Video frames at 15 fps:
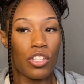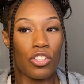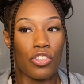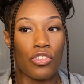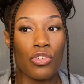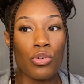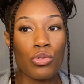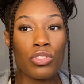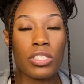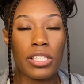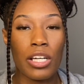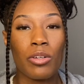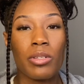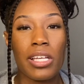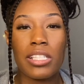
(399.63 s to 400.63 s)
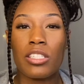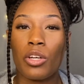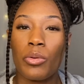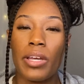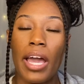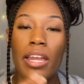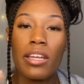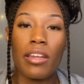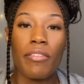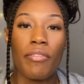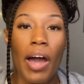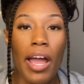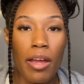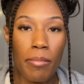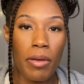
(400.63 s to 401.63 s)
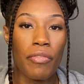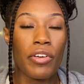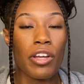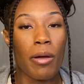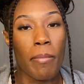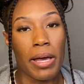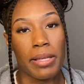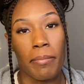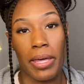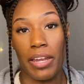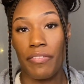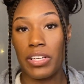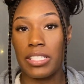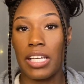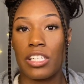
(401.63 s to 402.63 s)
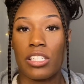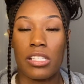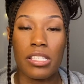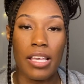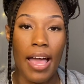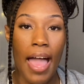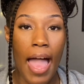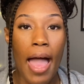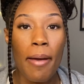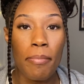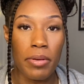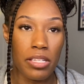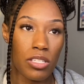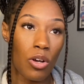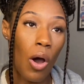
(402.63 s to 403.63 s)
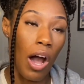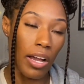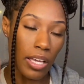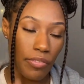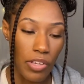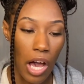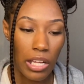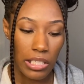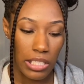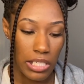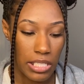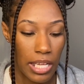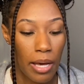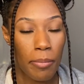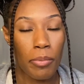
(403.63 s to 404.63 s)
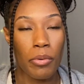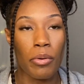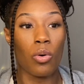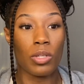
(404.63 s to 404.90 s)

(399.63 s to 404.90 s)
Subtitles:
You still need to create an environment for your manifestation to happen. So I'll give y'all an example.